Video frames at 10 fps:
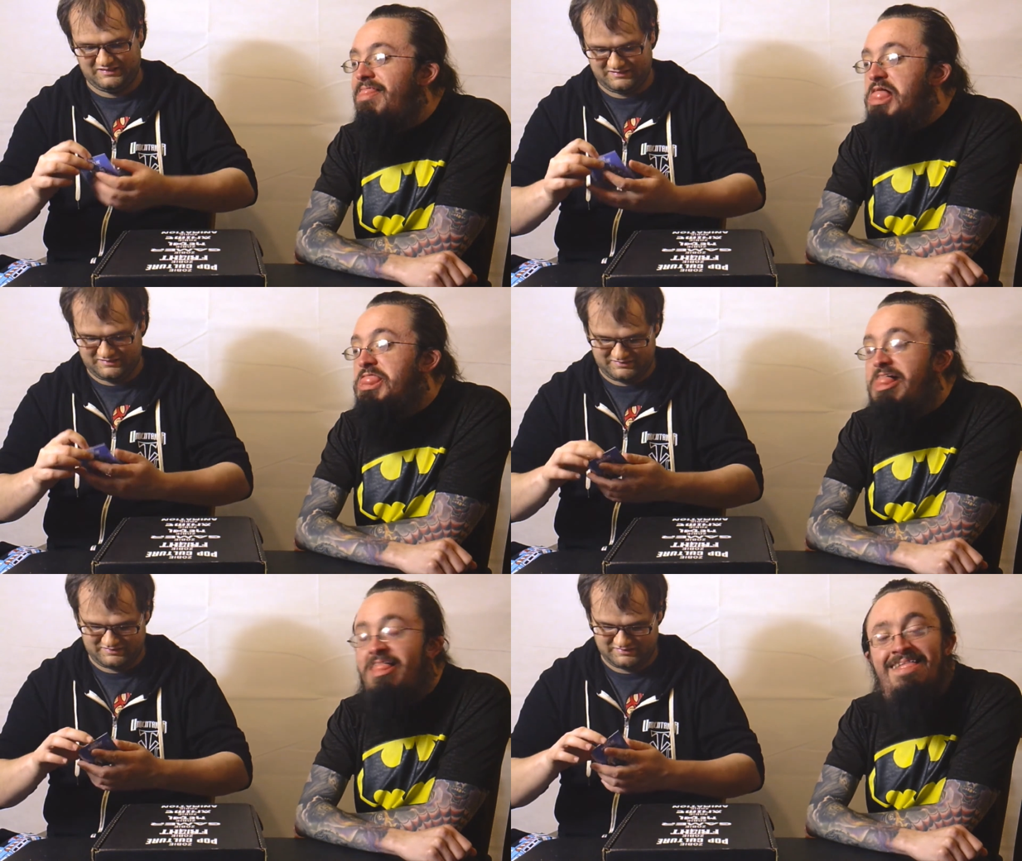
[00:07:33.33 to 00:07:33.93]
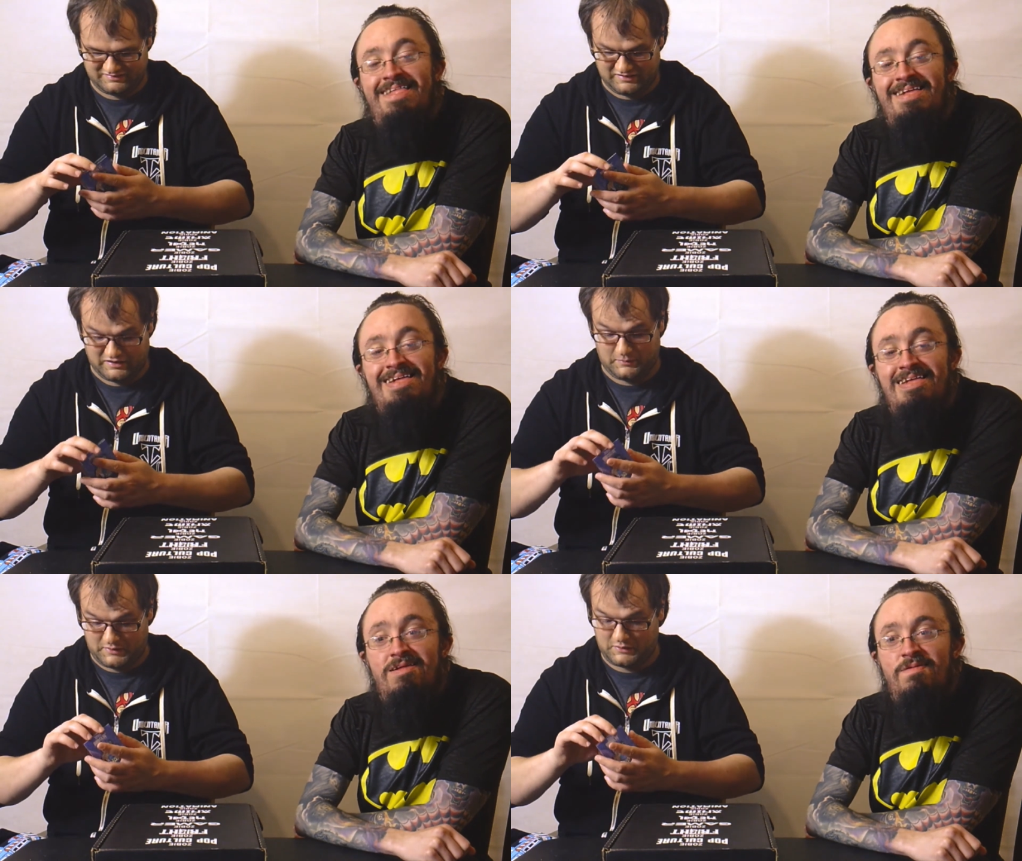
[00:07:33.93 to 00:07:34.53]
Speaker 1: Tasty. Oh, I
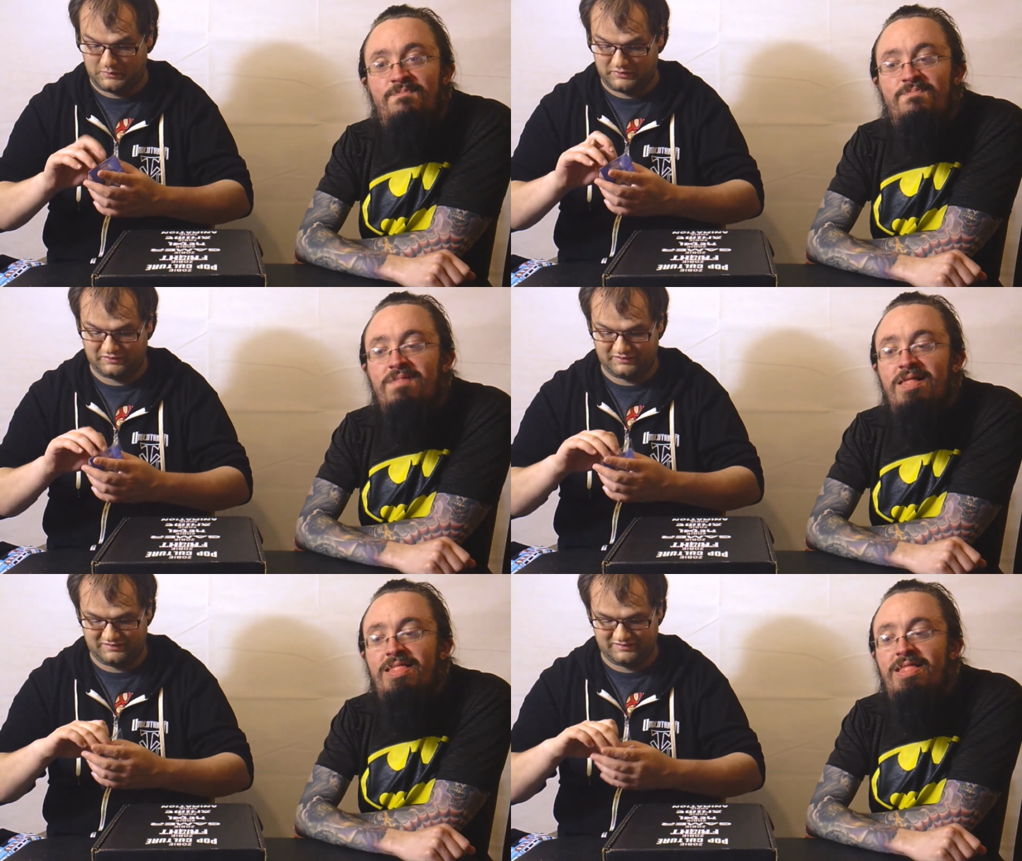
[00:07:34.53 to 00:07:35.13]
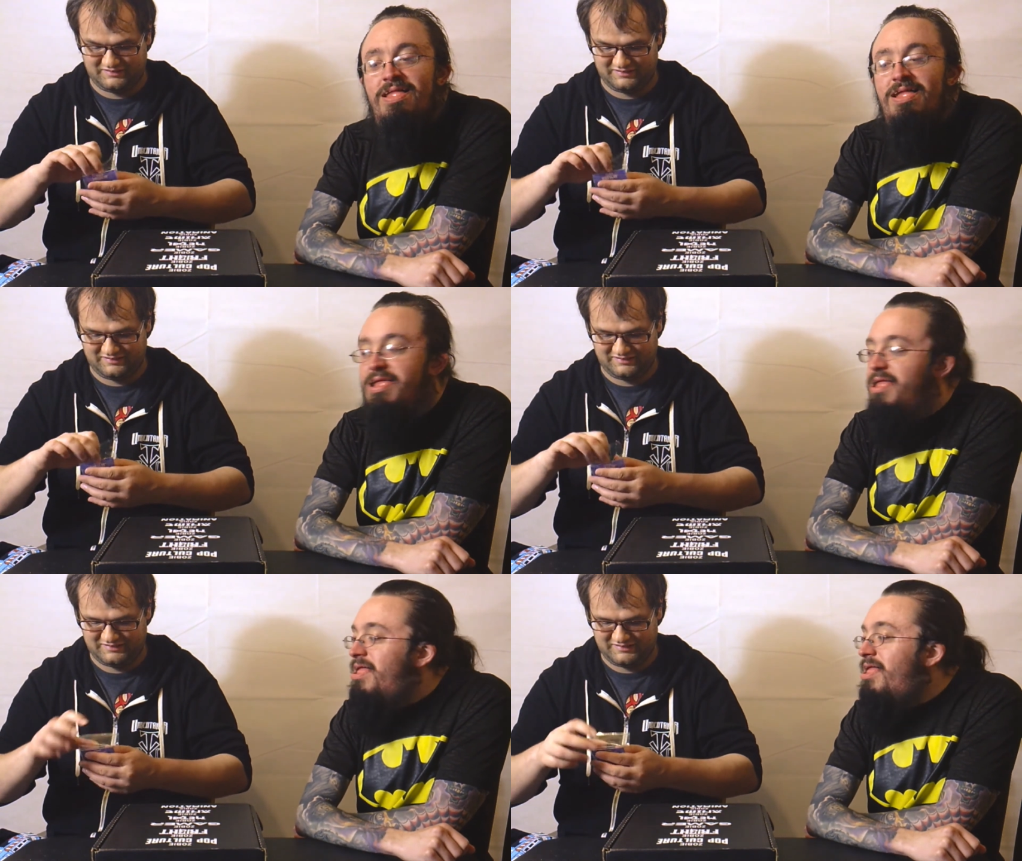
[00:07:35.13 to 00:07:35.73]
bet it was.
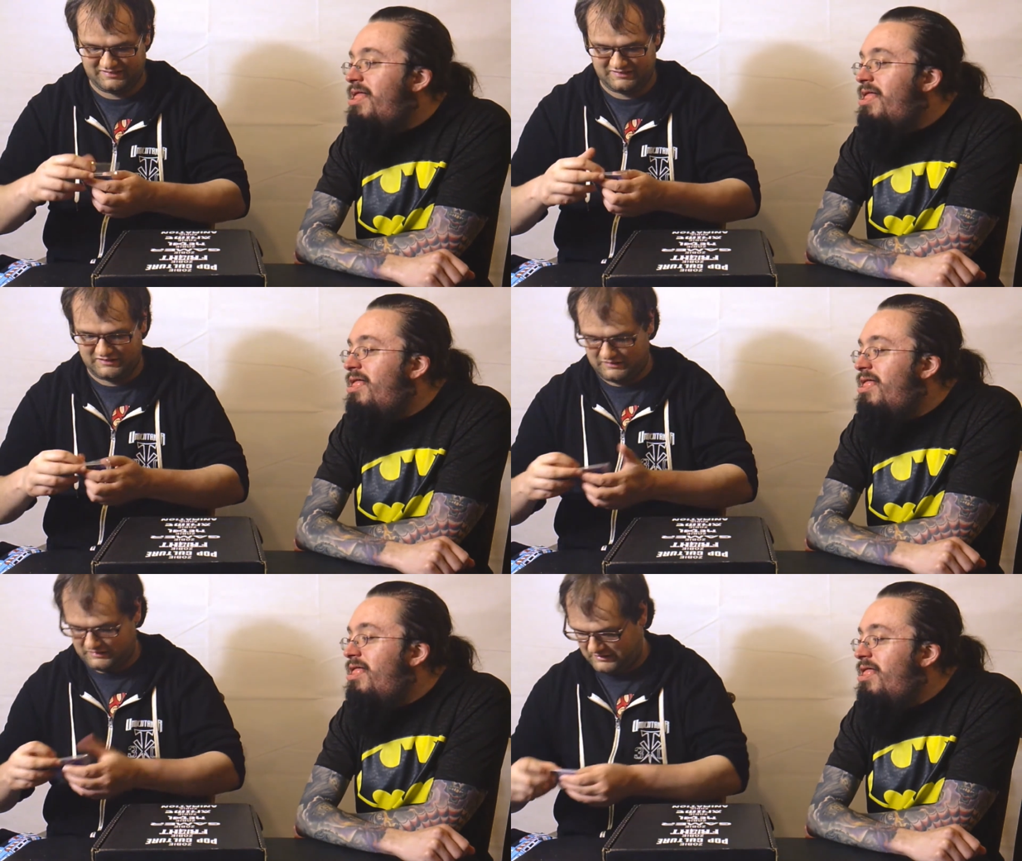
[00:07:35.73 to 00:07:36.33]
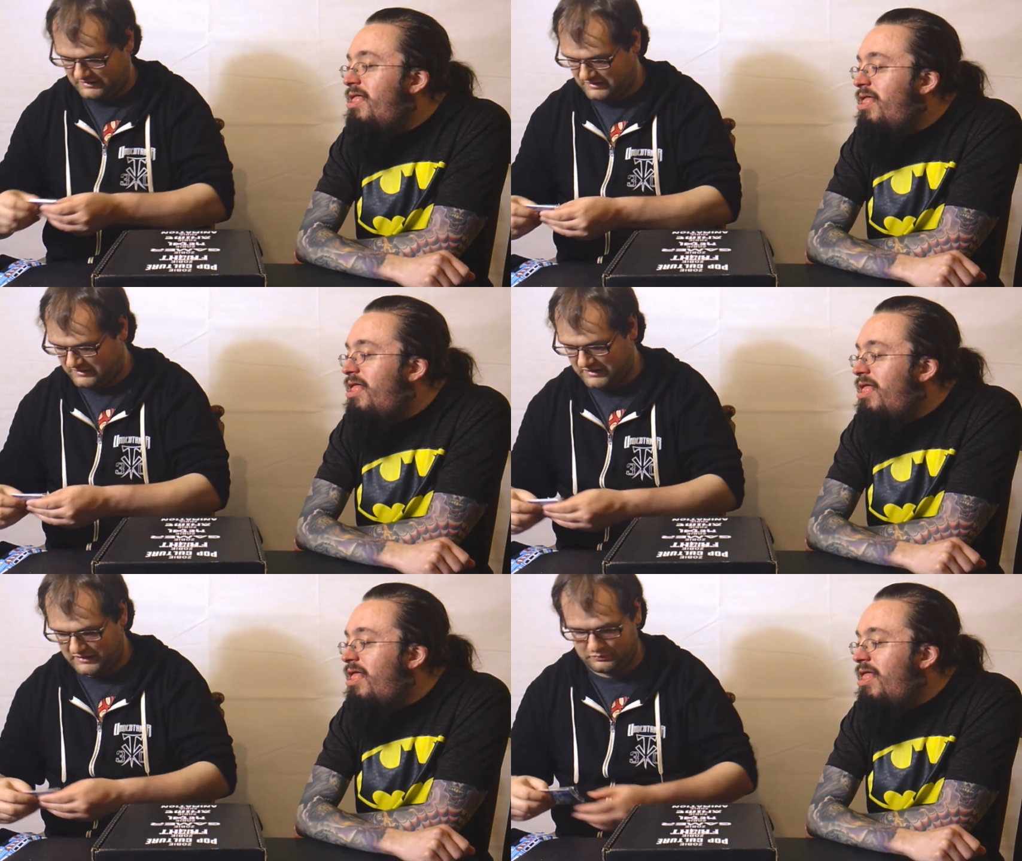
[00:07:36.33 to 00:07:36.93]
Alright, the
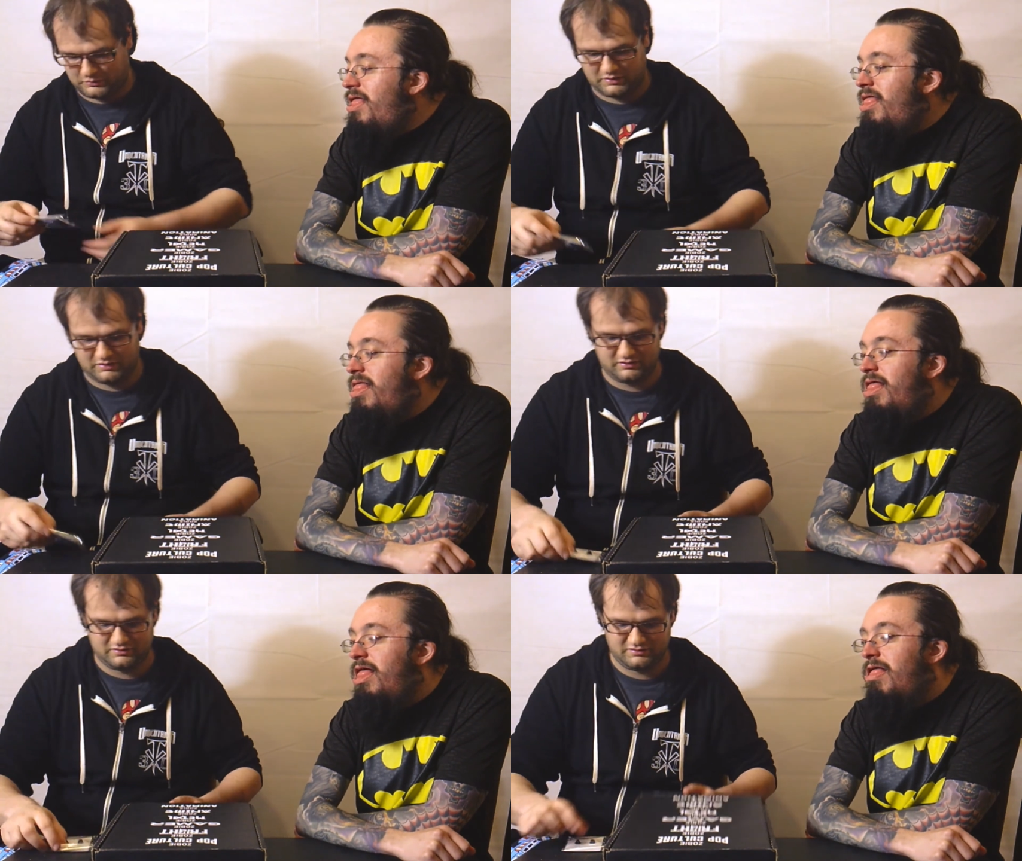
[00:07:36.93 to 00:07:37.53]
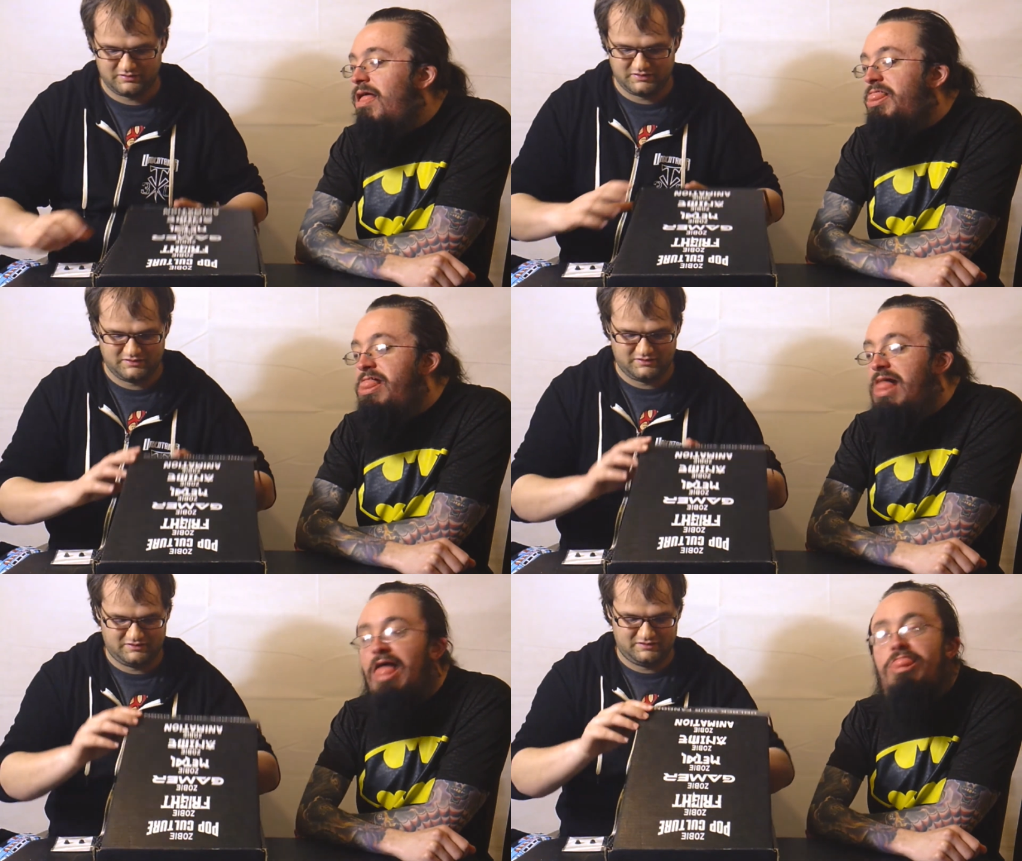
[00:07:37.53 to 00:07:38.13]
last one.
Speaker 2: Alright, the
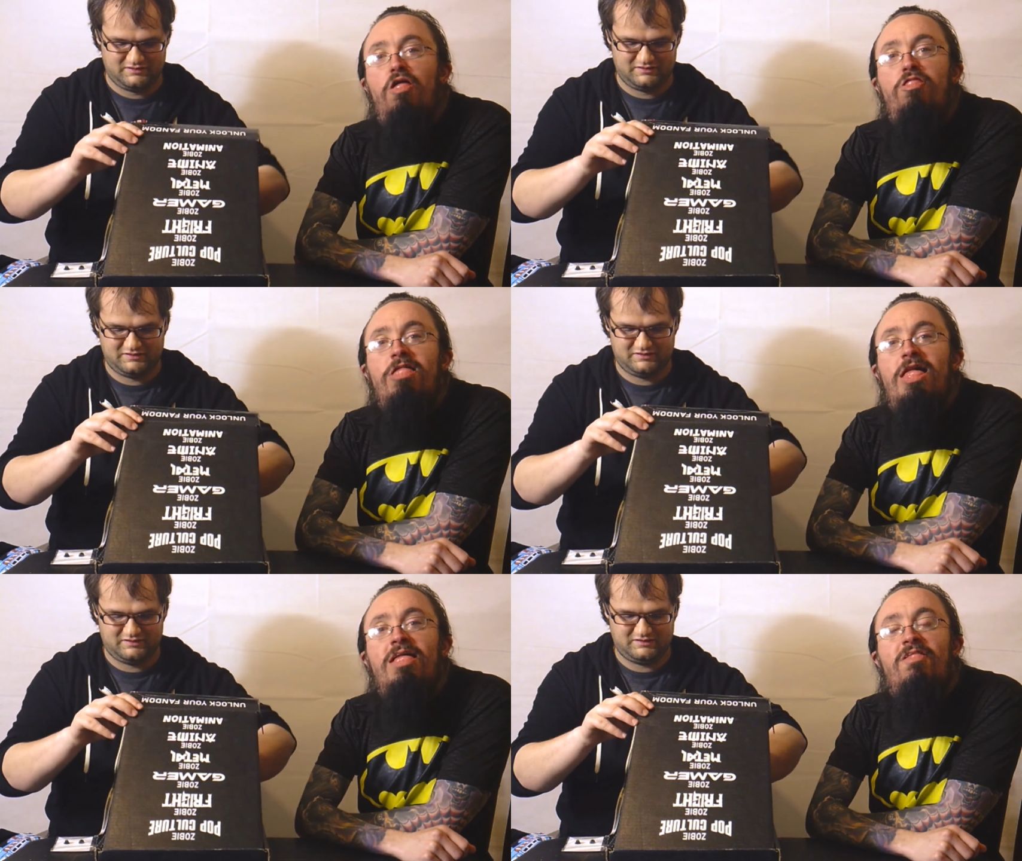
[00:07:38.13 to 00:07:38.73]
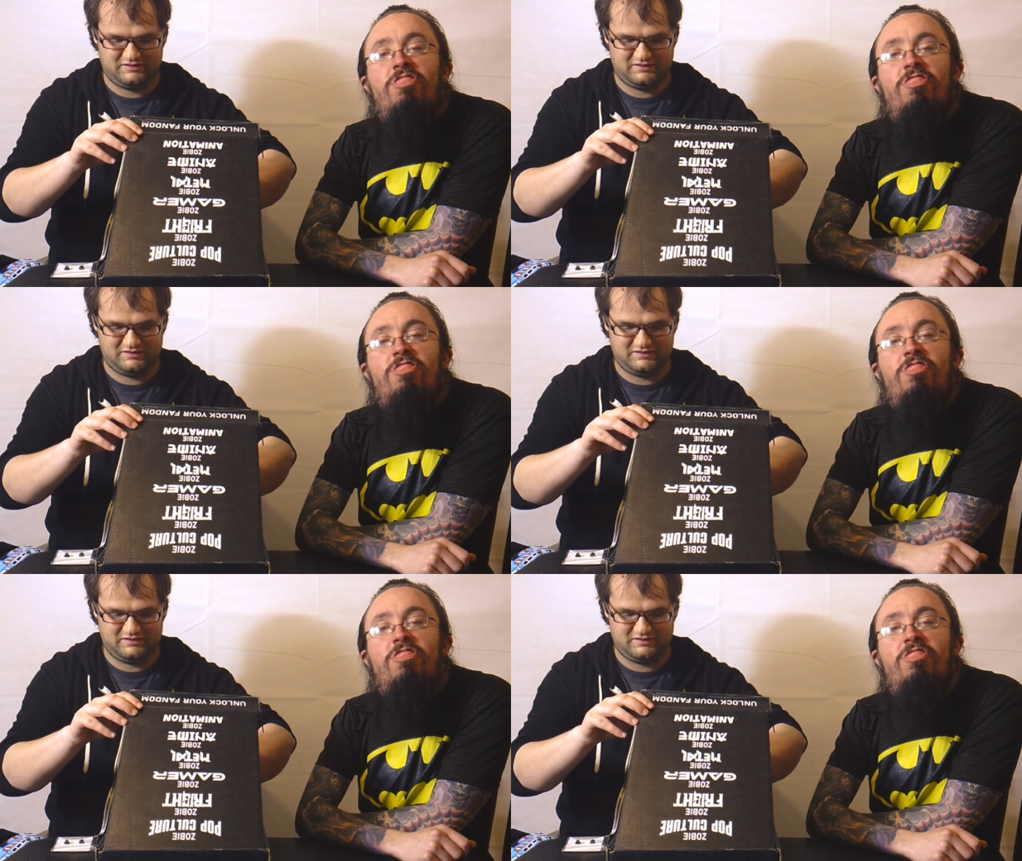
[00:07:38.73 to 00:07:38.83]
apple graph.